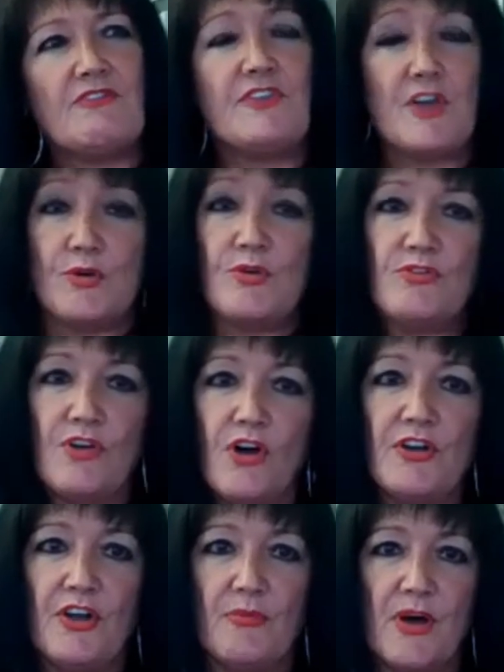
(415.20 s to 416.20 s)
views
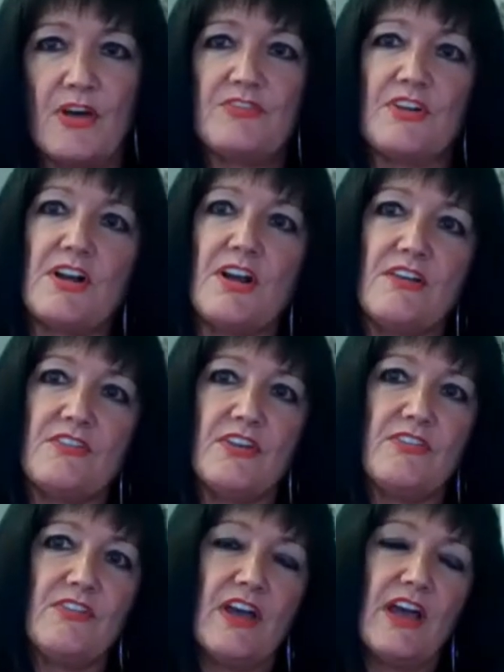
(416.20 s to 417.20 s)
on our
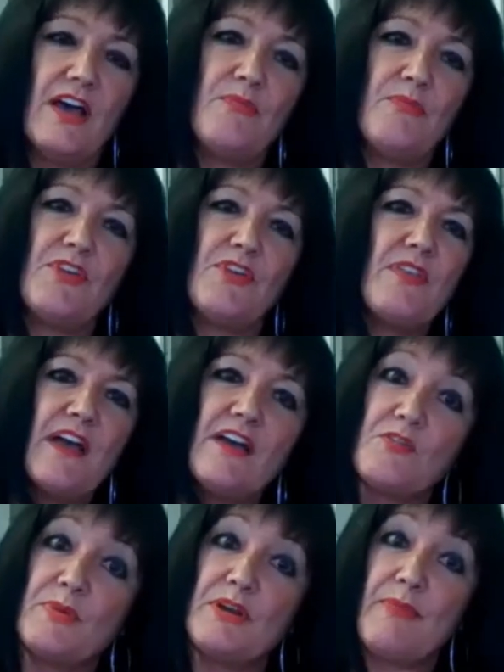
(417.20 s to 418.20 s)
masterclasses. Um, so that
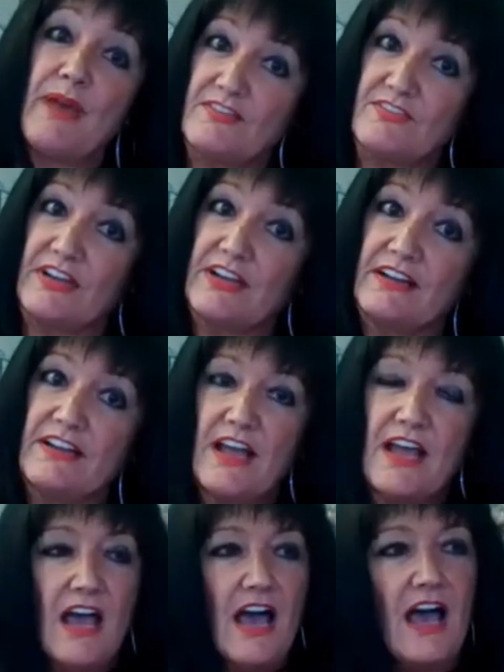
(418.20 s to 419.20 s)
has been amazing.
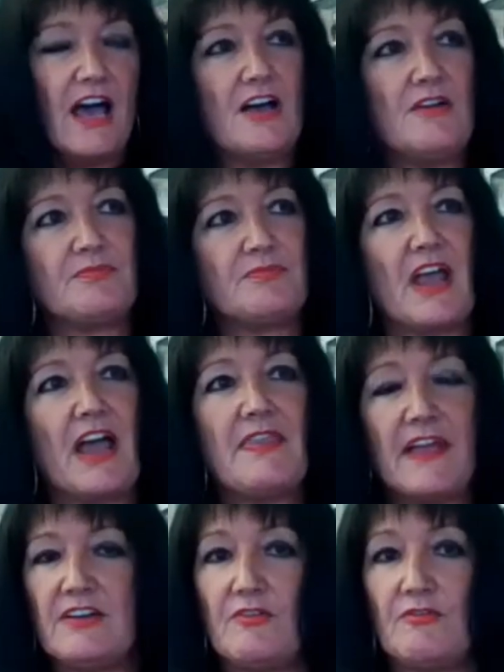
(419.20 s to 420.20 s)
Um, and
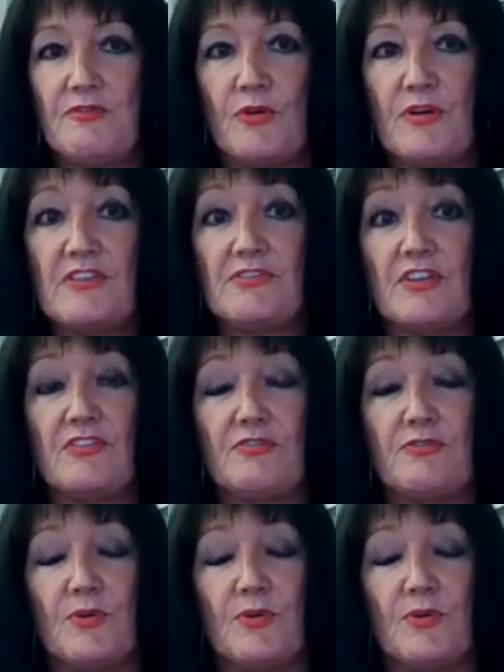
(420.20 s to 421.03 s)
then, for instance,